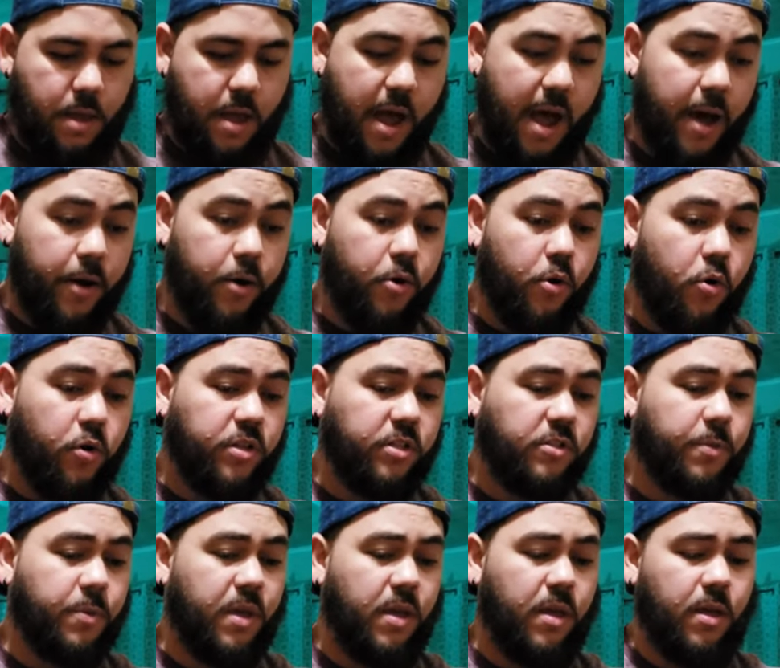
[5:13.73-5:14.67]
I don't know.
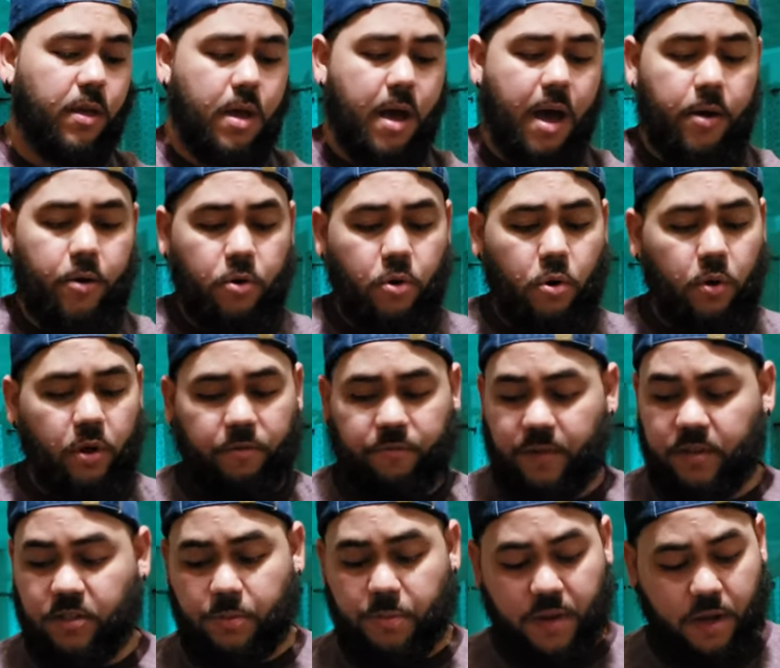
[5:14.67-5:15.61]
If, I don't know if
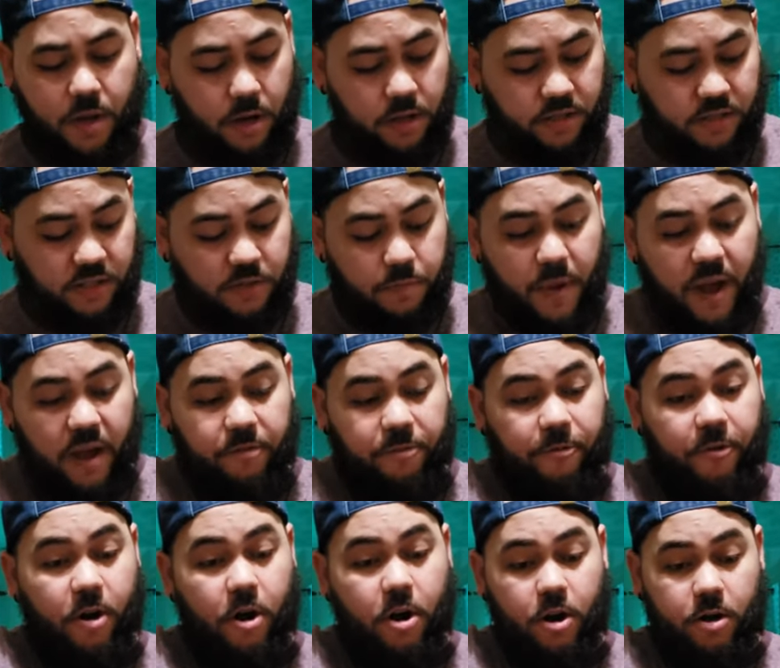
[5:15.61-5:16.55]
it's because it's my
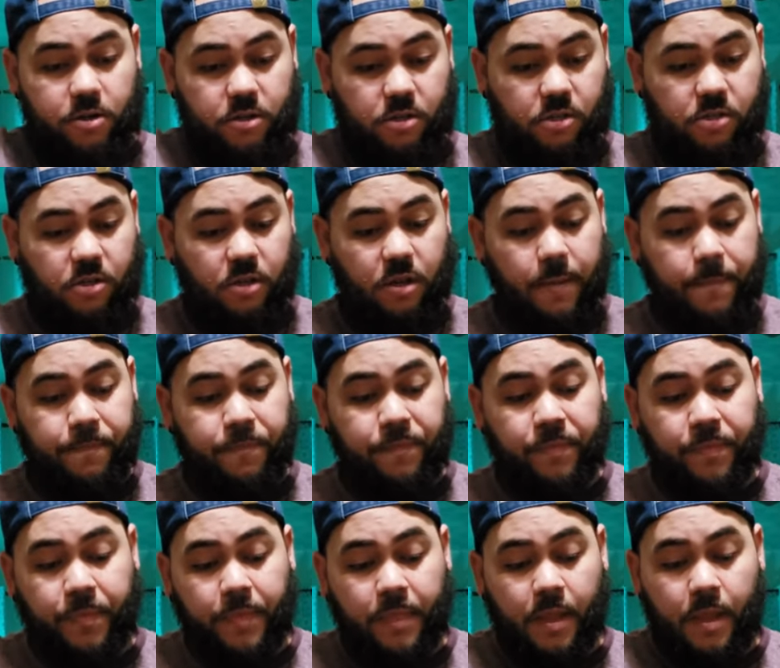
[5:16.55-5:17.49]
first,
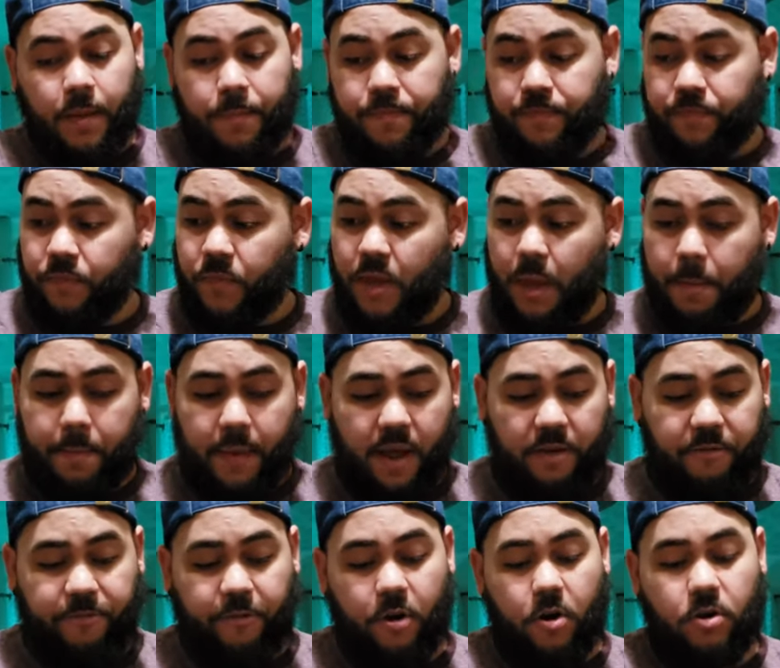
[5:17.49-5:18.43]

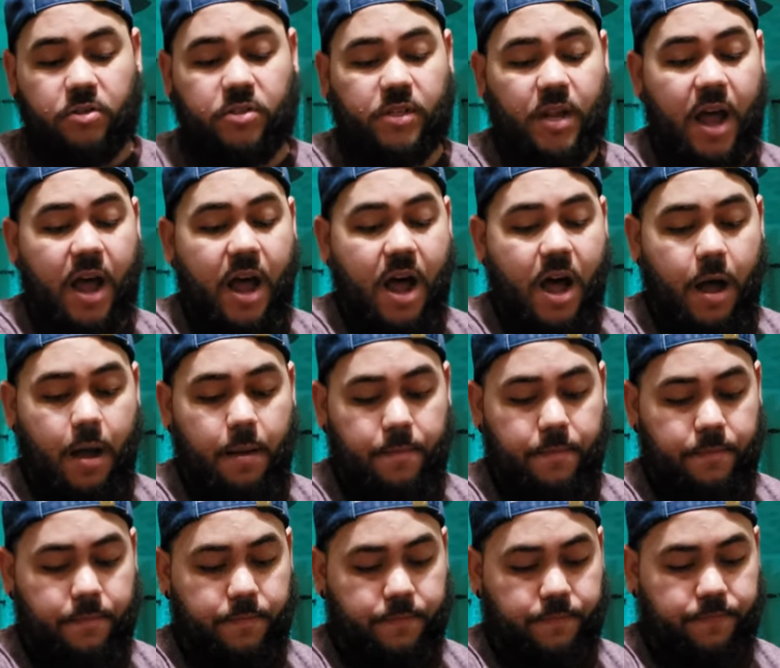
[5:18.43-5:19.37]
my first
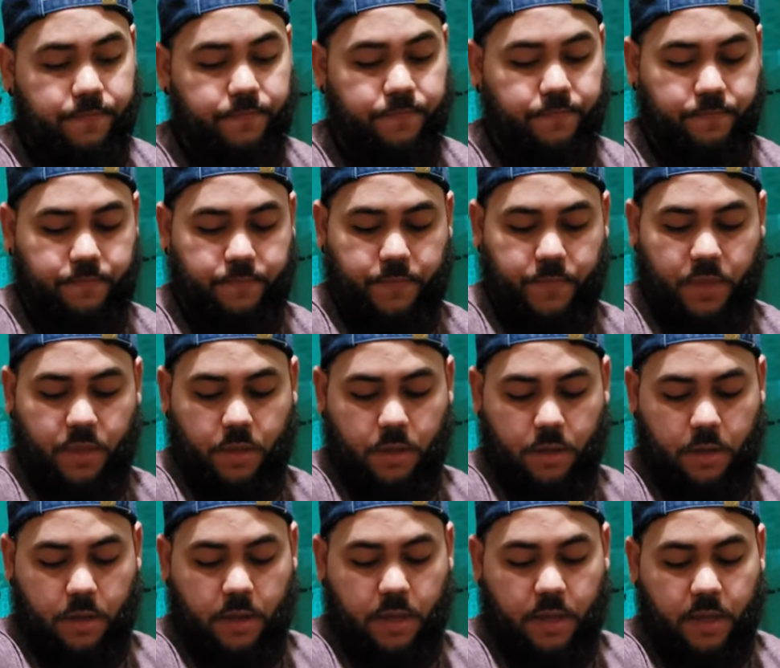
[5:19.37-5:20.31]
um,
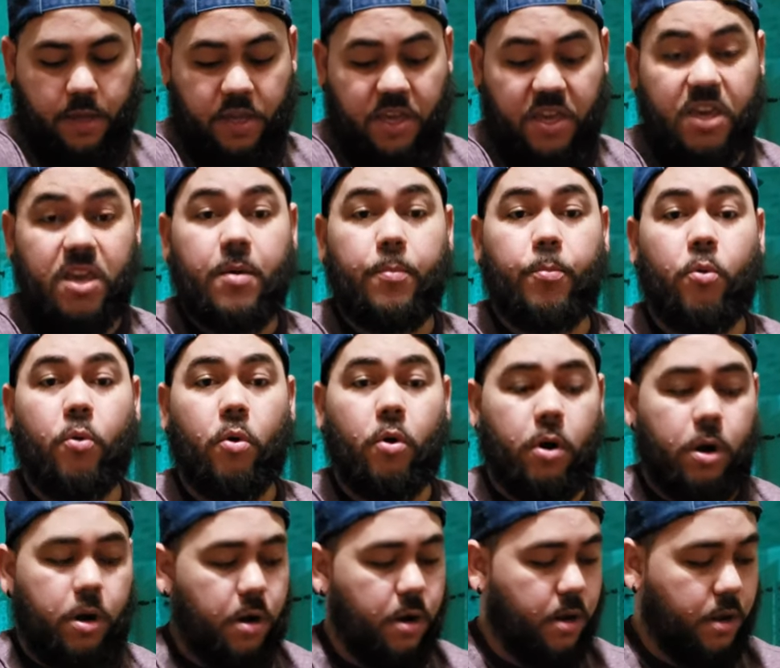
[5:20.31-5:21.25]

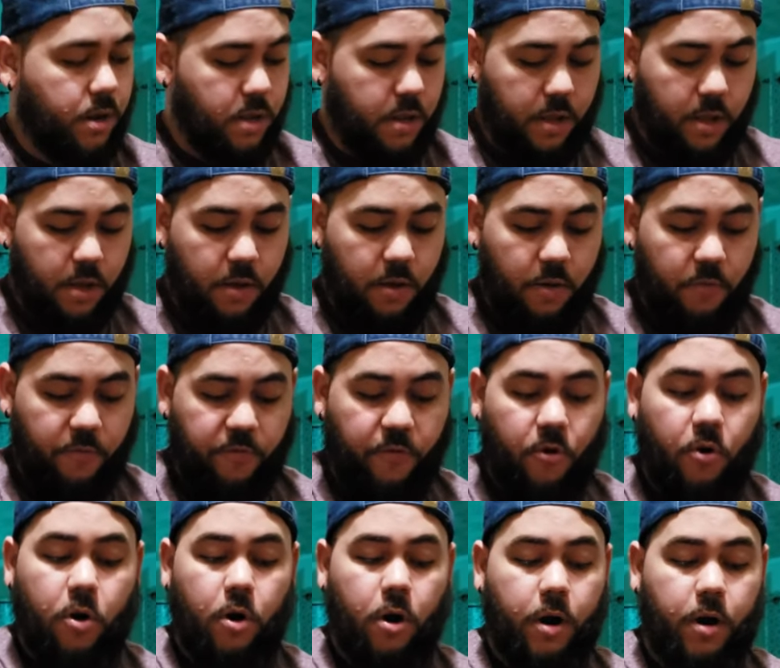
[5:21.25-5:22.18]
keyboard
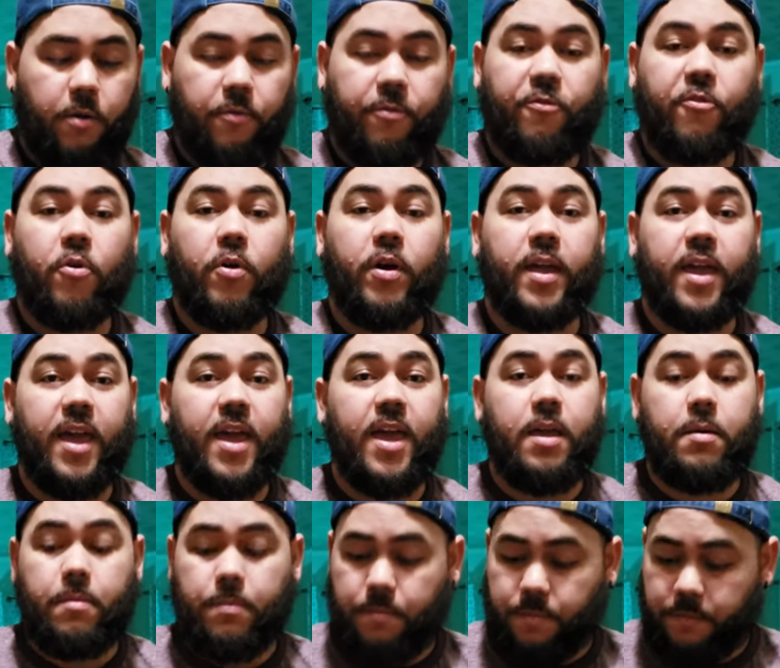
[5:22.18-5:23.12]
for for
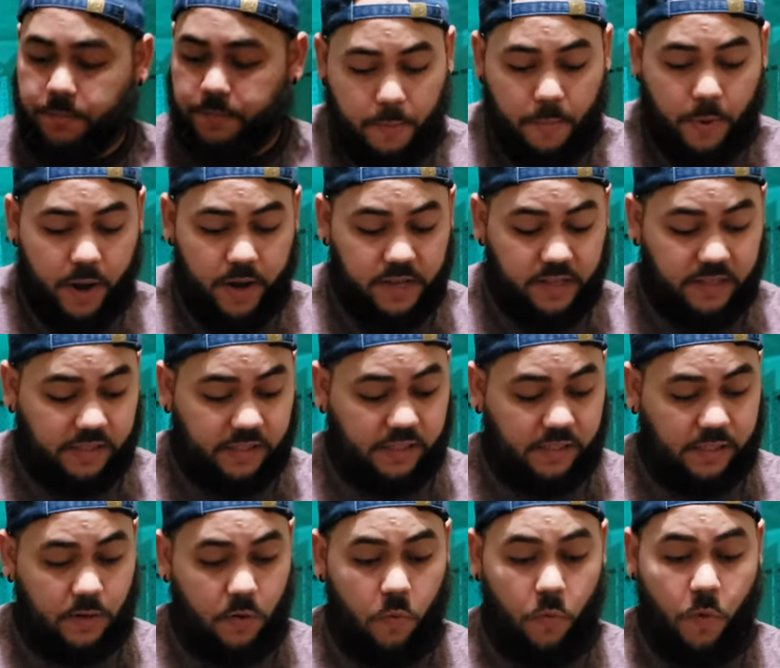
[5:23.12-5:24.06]
game, but
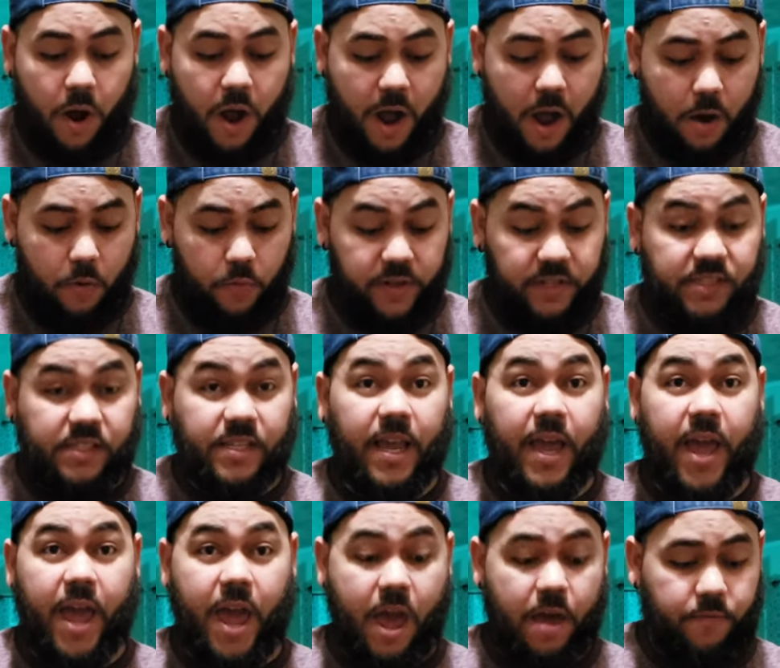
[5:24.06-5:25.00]
it's wow, it's
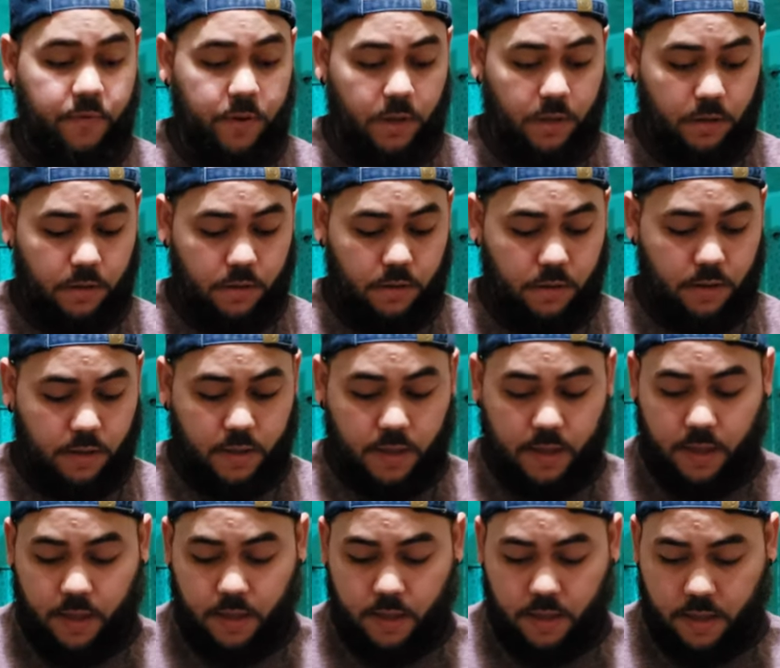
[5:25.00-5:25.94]
heavy.
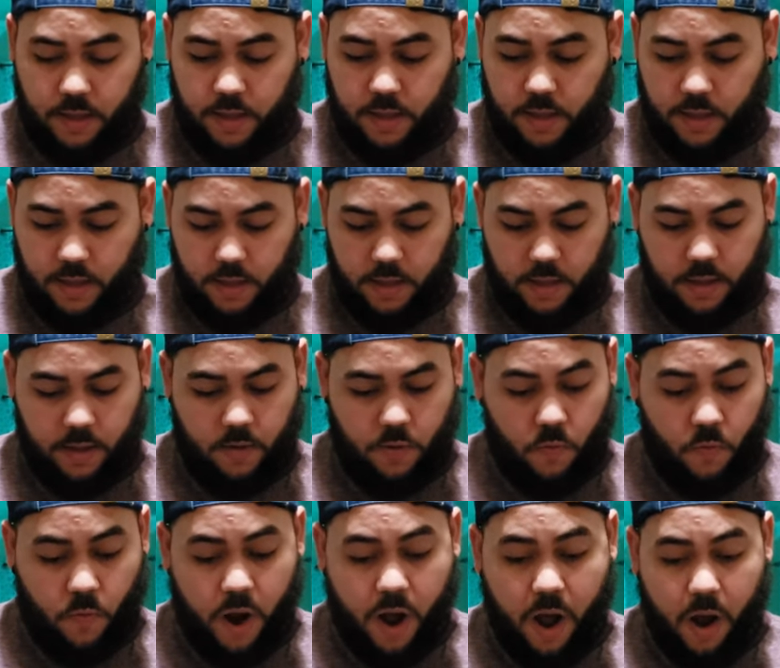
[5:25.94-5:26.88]

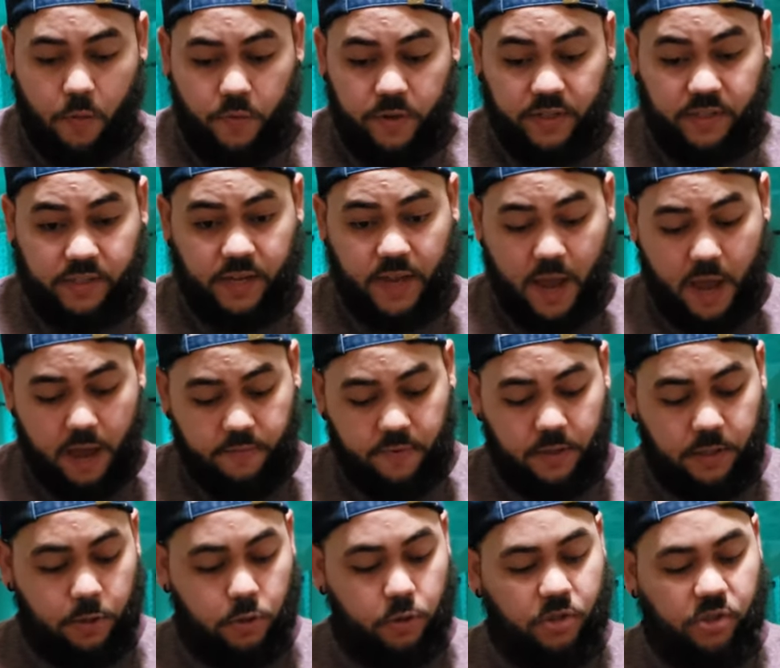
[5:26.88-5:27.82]
Wow, it's heavy.
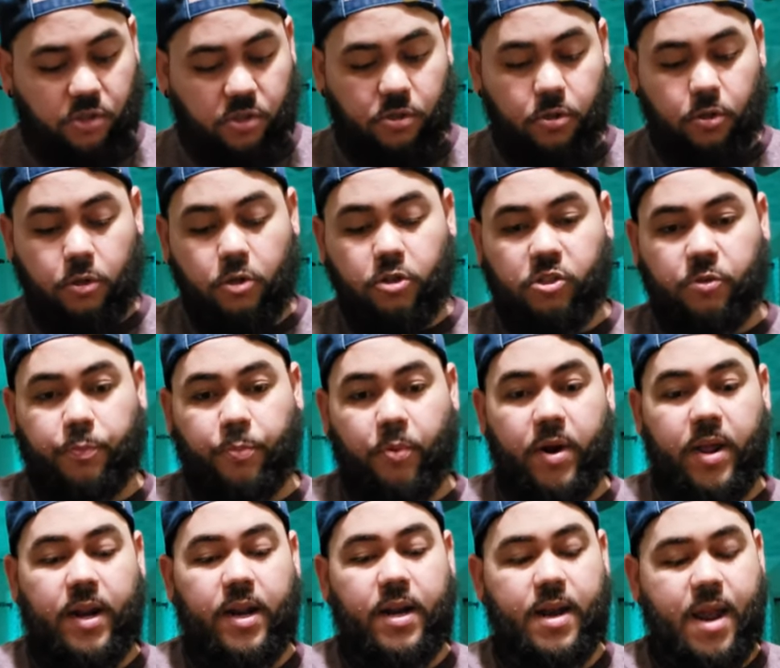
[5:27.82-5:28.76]
Looks looks
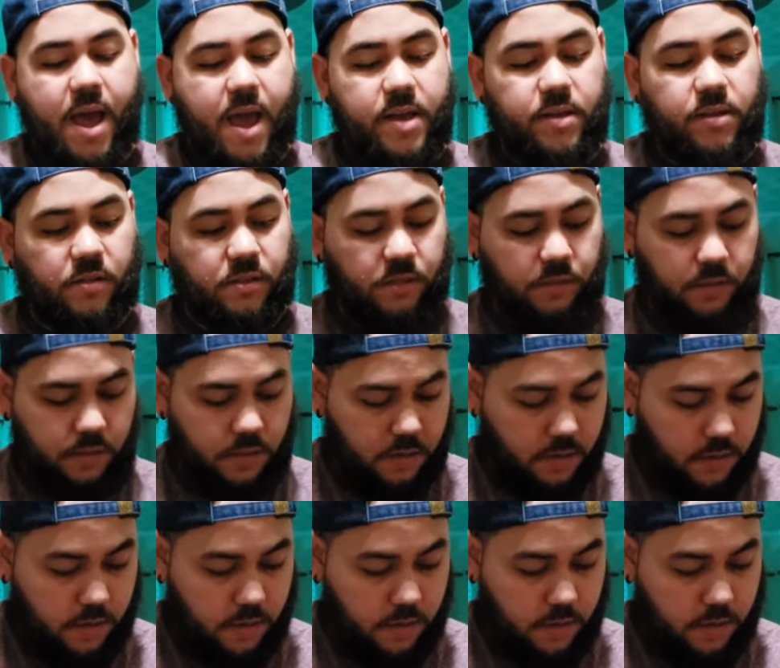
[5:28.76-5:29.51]
pretty nice.